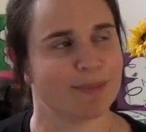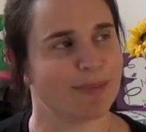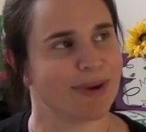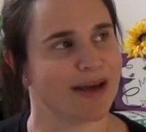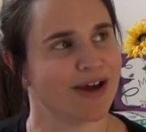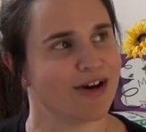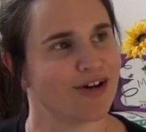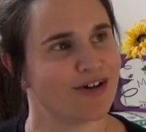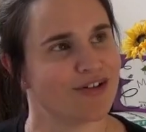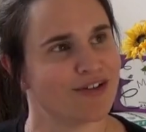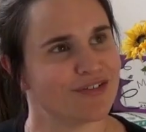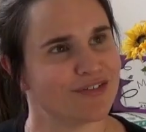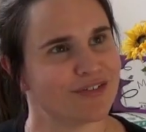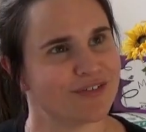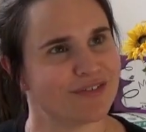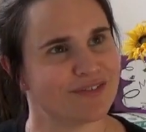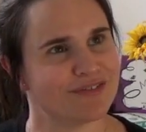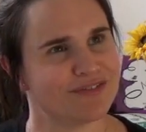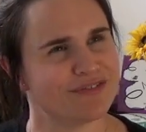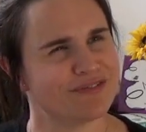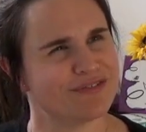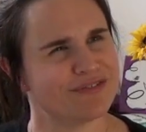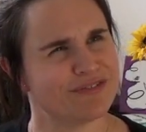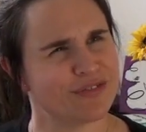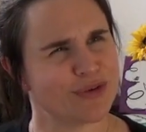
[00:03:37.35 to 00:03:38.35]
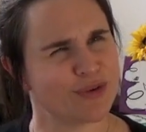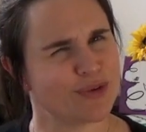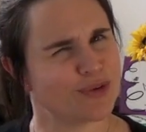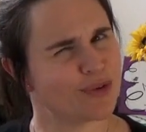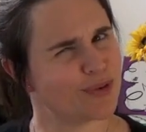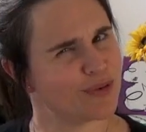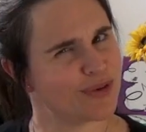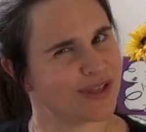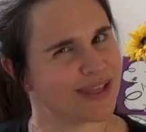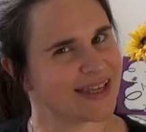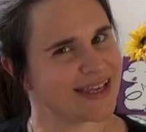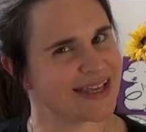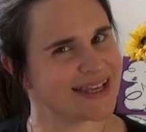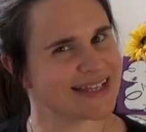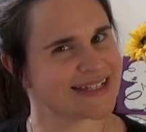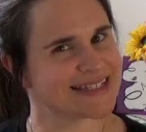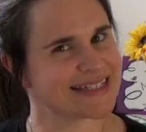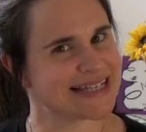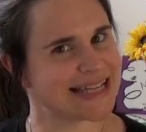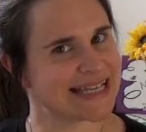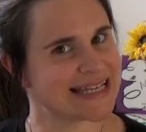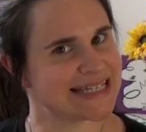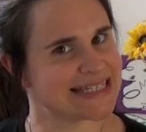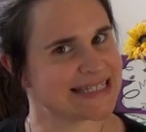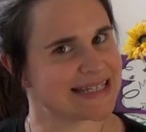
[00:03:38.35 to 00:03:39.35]
about 4 years
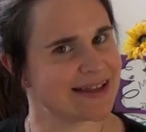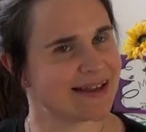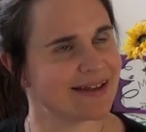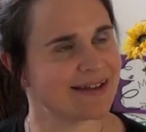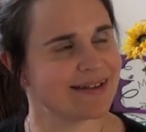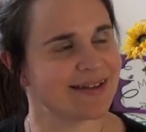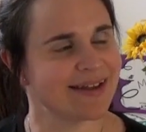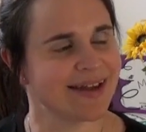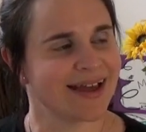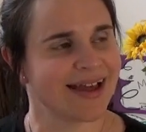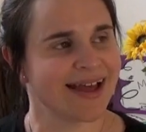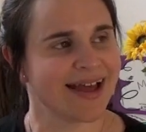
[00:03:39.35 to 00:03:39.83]
later,